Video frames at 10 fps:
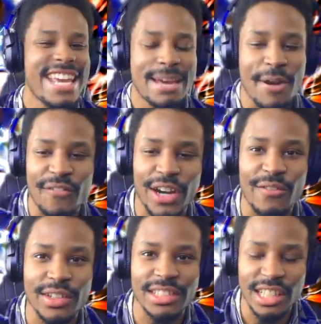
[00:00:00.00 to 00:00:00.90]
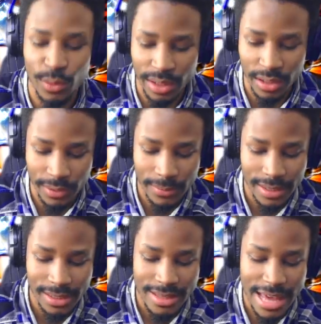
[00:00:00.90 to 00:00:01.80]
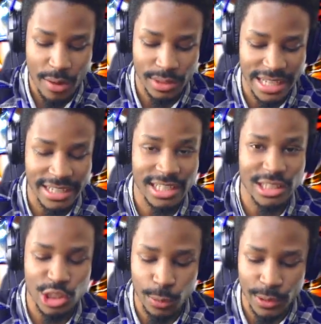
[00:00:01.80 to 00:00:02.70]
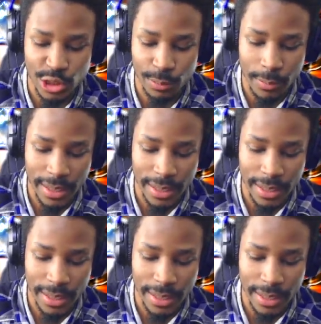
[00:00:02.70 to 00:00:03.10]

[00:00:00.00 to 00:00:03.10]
And then funny feels neither one of them. That was actually super, super